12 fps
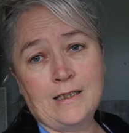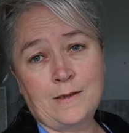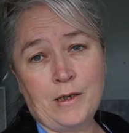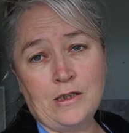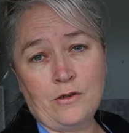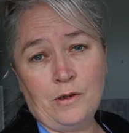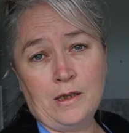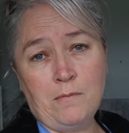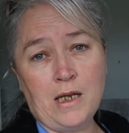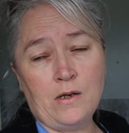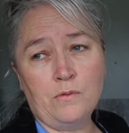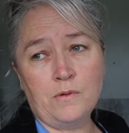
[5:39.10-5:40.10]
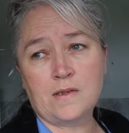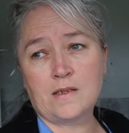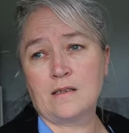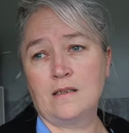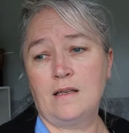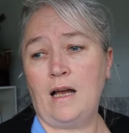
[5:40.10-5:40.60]
has been doing the
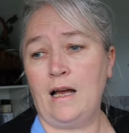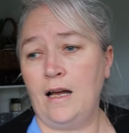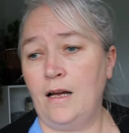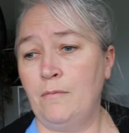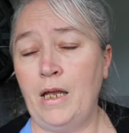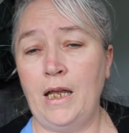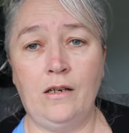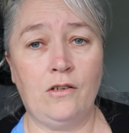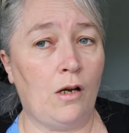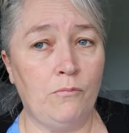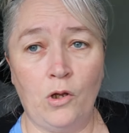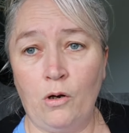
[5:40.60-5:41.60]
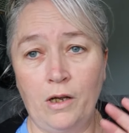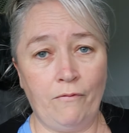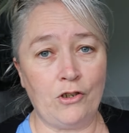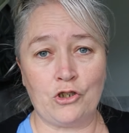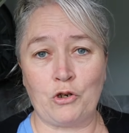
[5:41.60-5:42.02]
meals um, and I'm not even